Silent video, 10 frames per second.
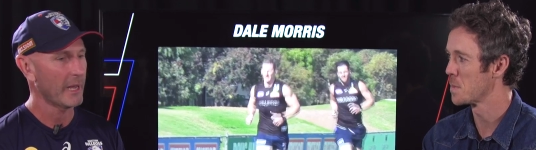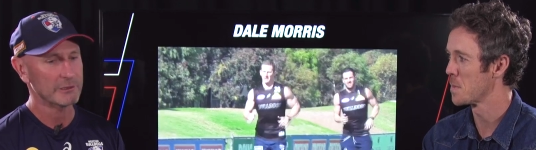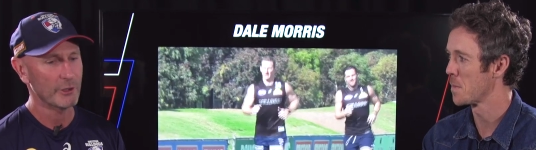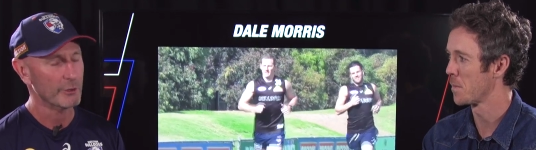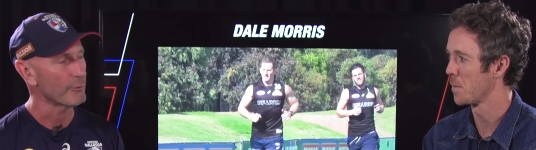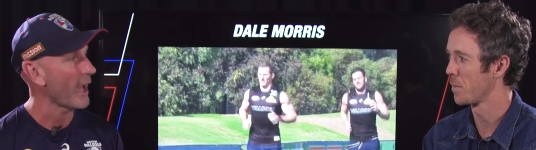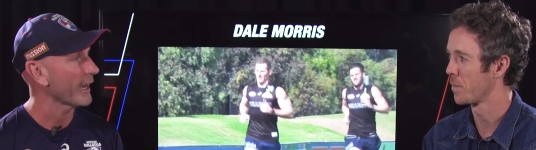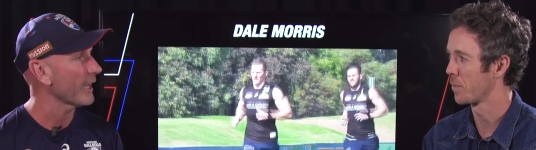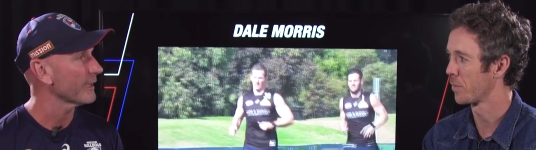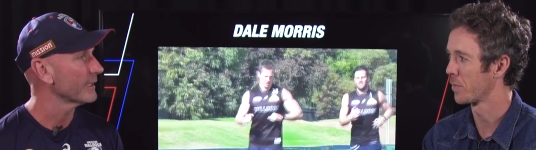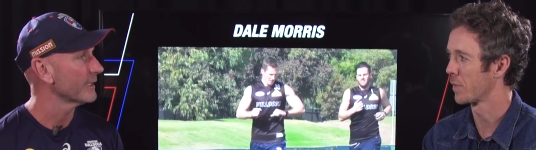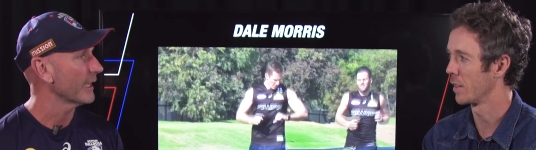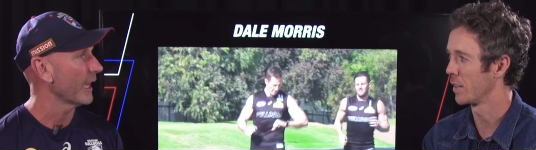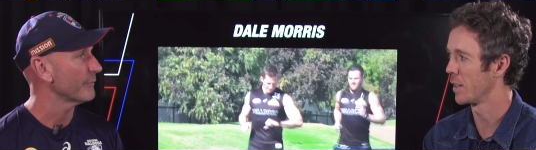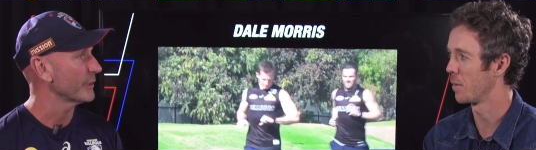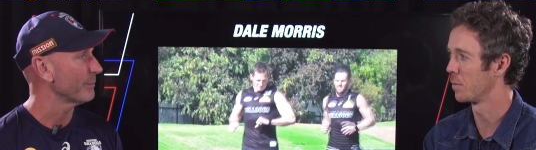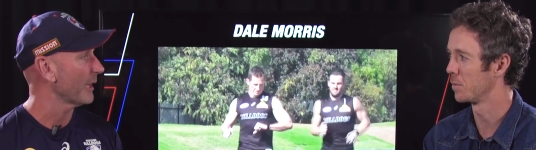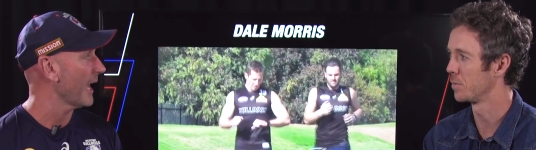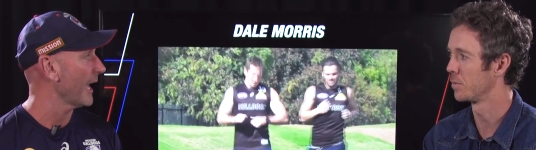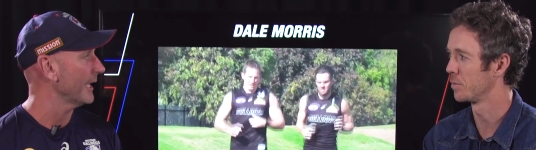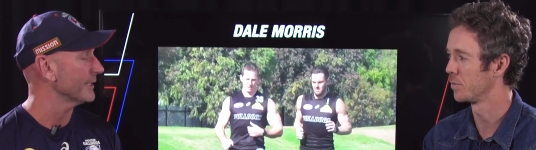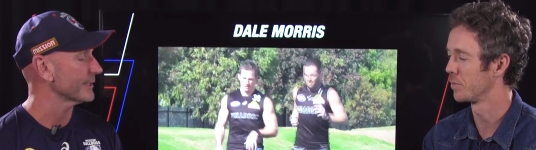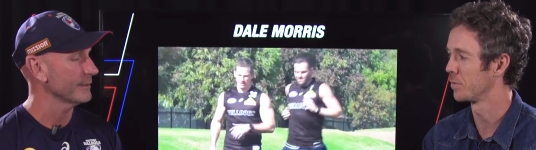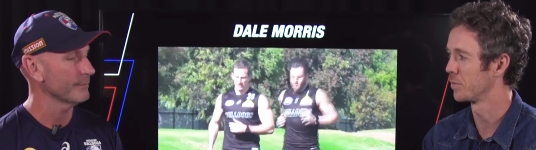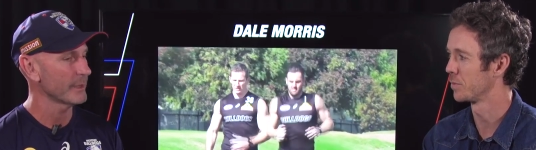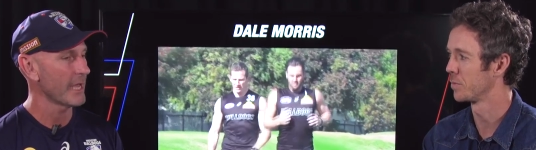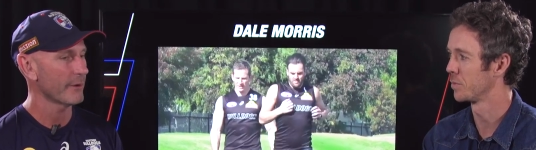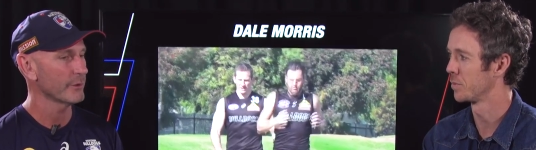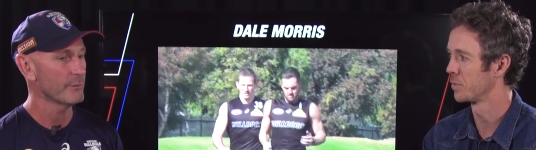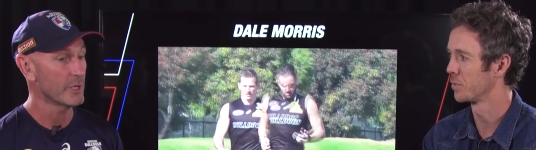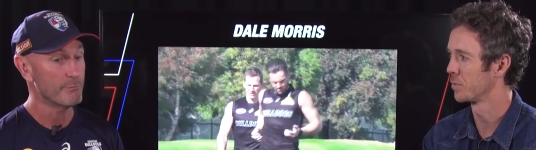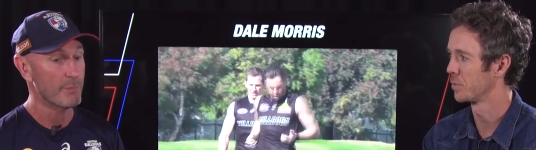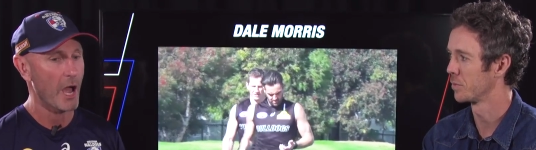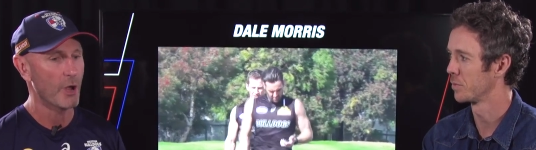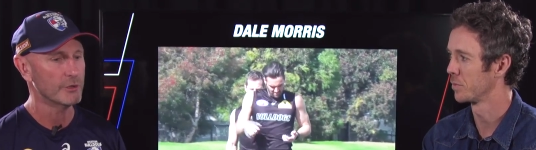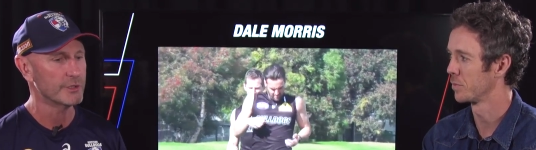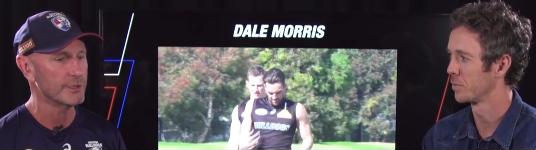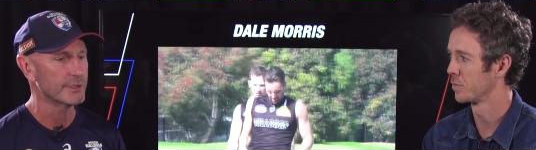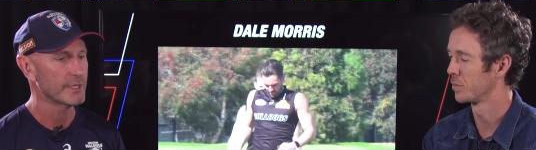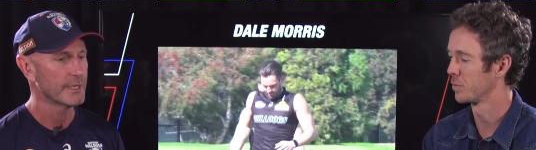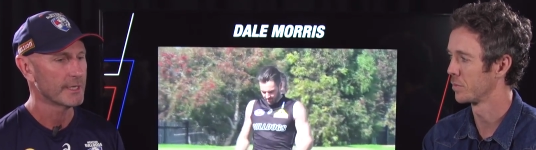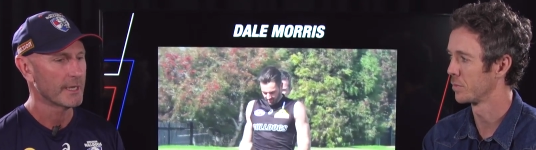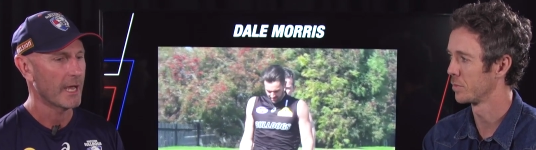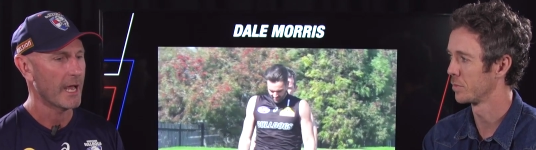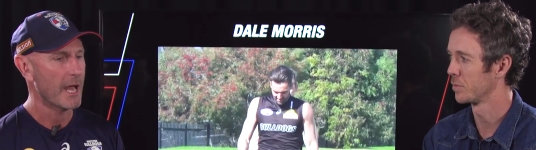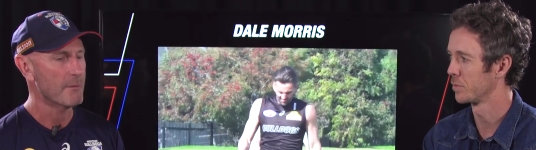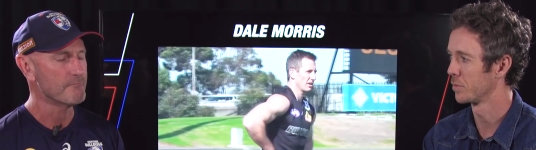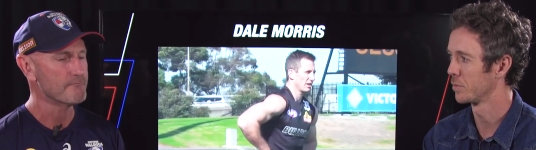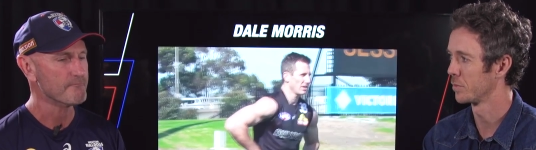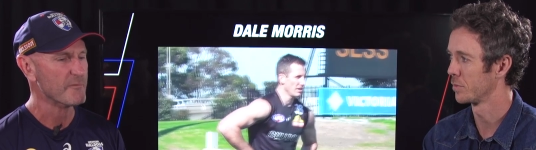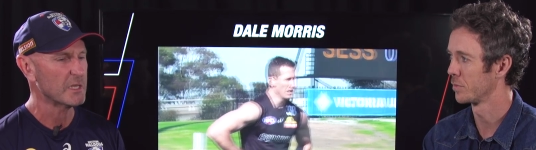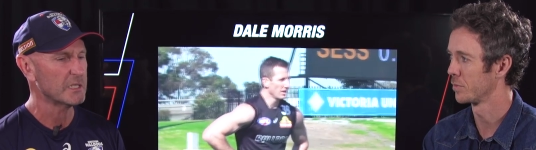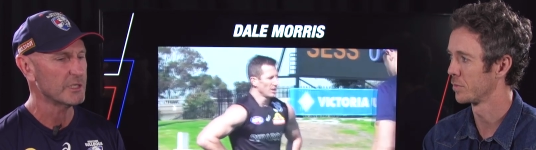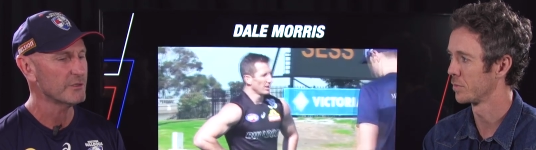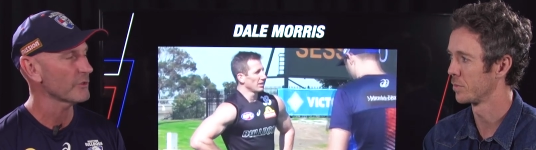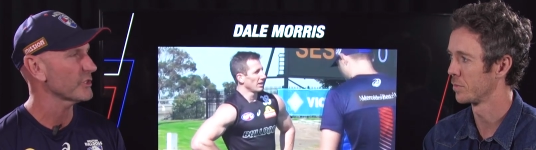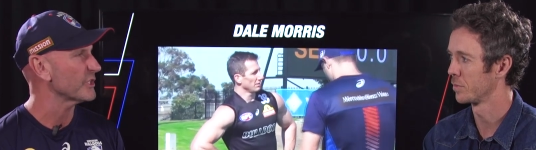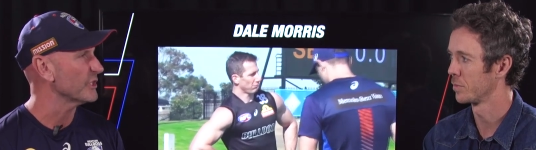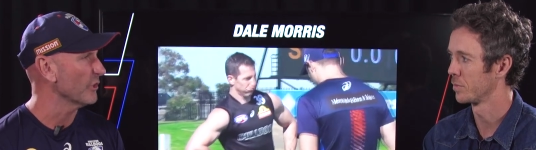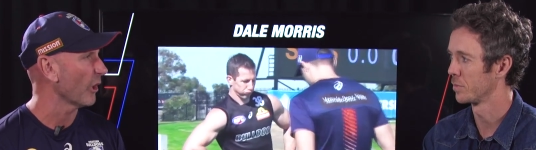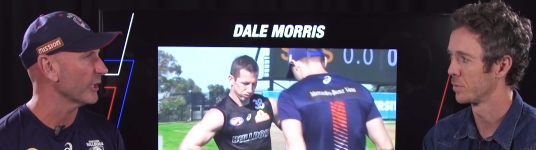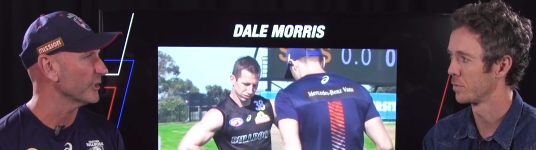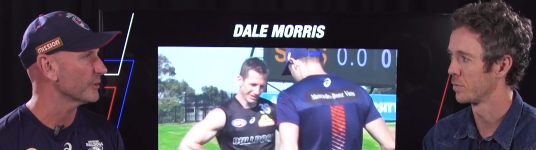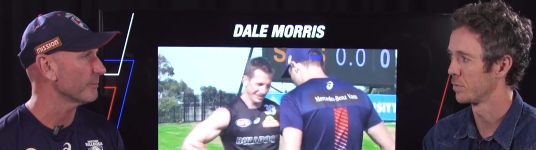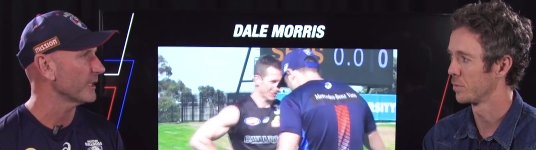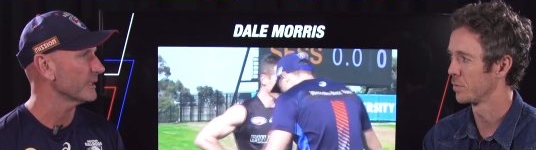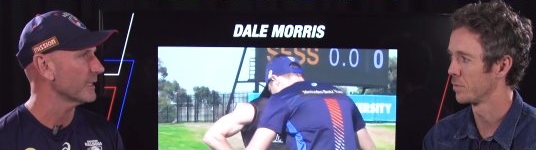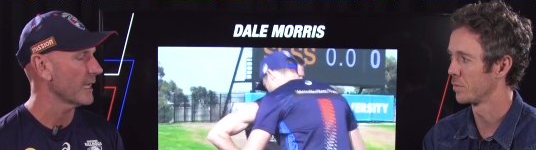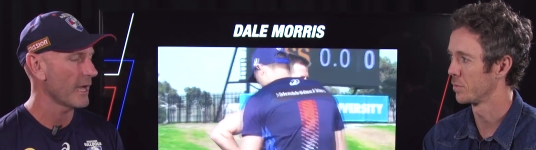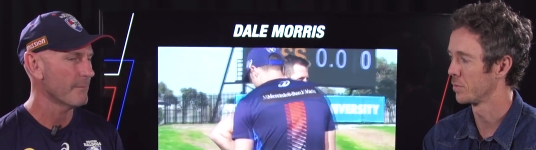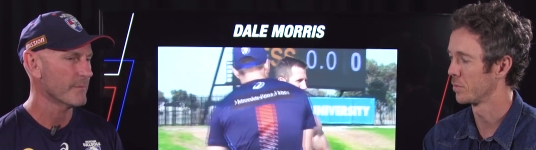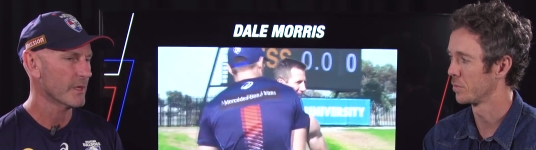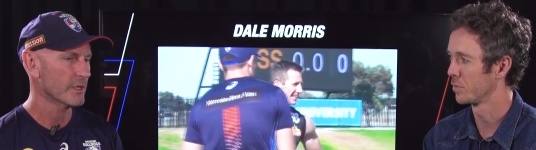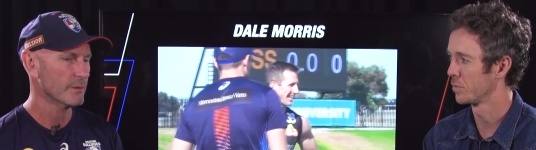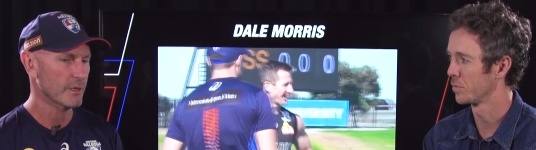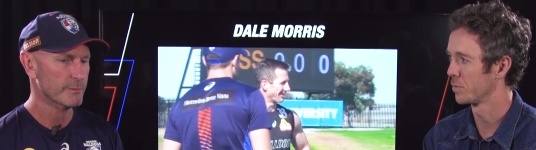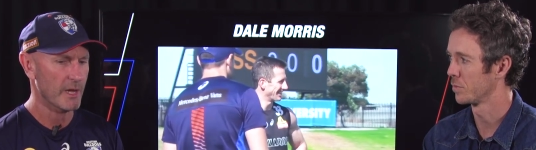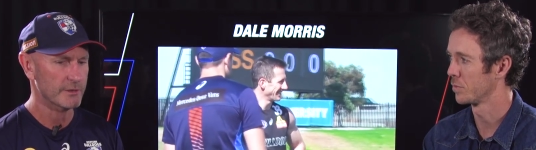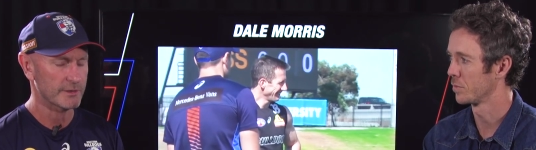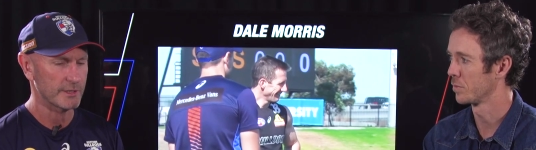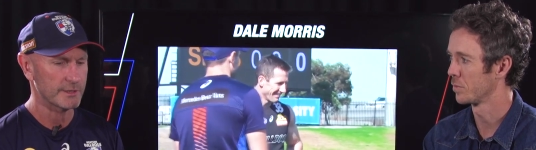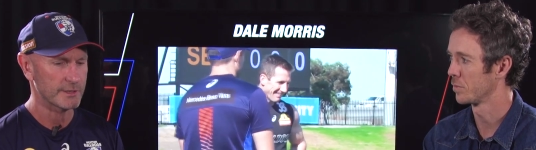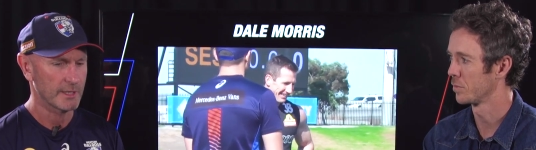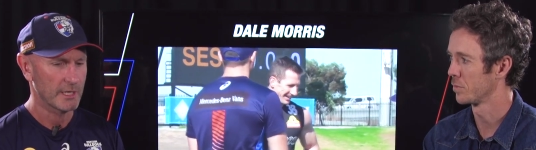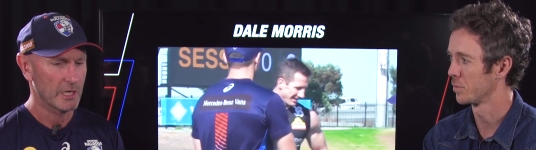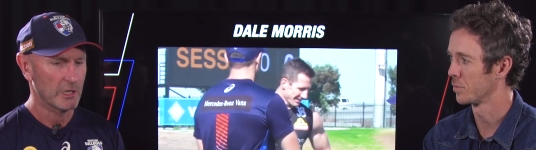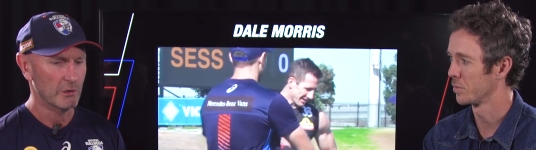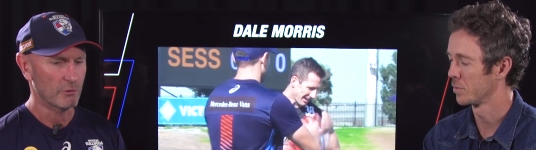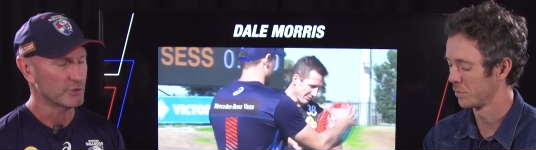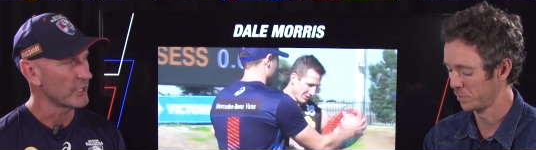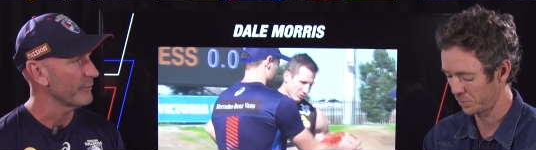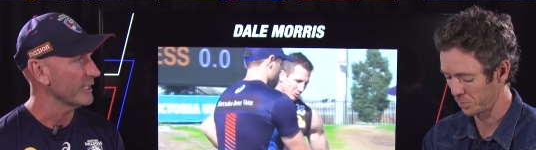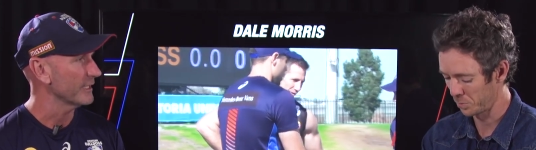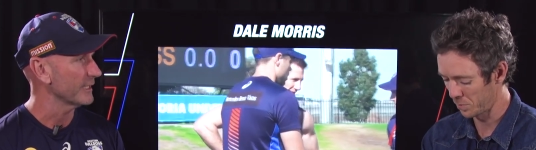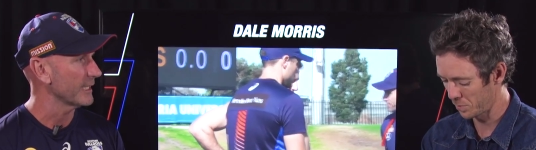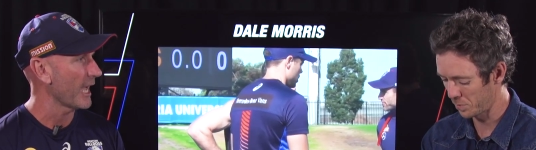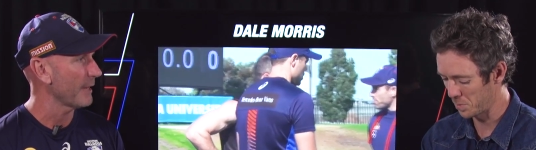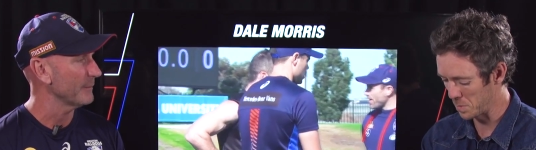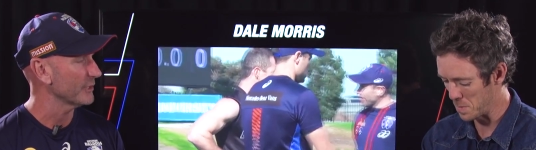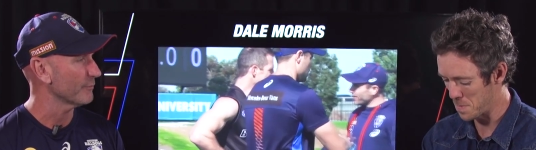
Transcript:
Speaker 1: to act like a rudder uh, yeah. for the players and being able to impose his. Um, not just his knowledge, but um, I, I, suppose it's his longevity in the game and his